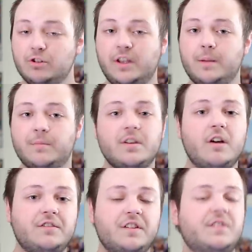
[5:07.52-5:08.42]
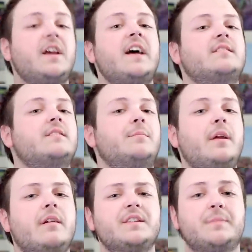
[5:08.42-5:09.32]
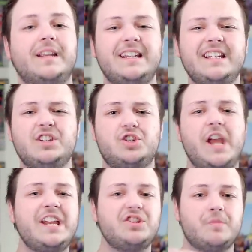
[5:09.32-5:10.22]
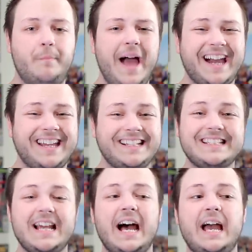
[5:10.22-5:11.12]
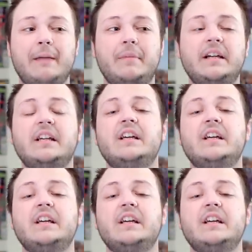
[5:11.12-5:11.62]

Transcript: He took it himself to disguise his appearance, but he didn't change back in time,